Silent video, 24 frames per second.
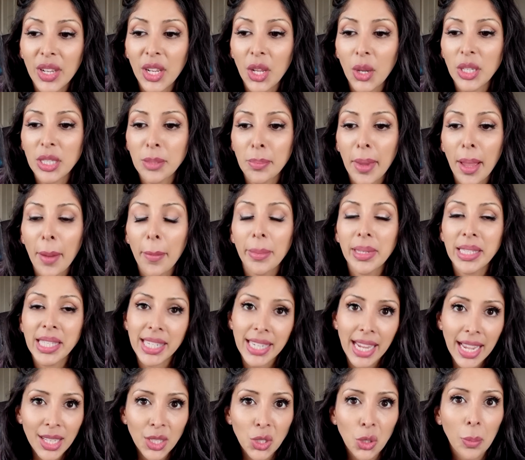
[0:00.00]
video is about
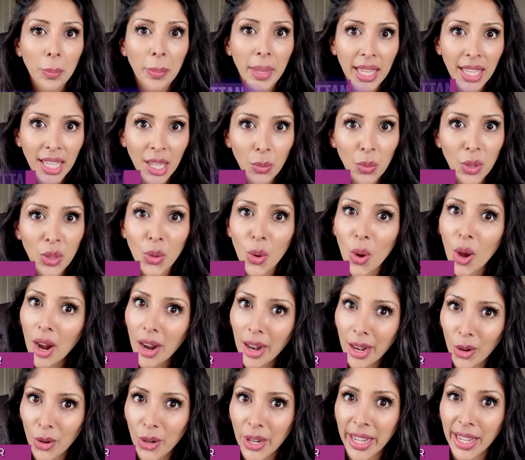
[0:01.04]
mistakes you're making with your
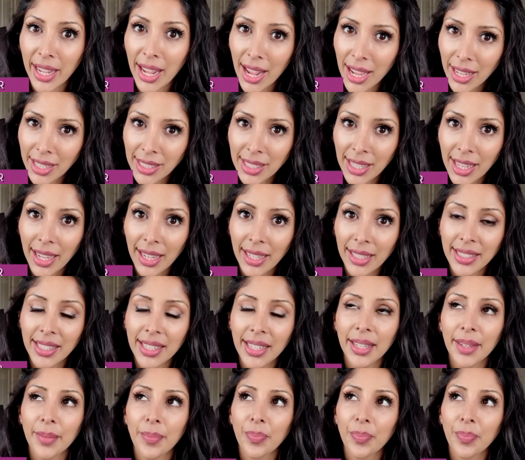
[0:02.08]
hyaluronic acid.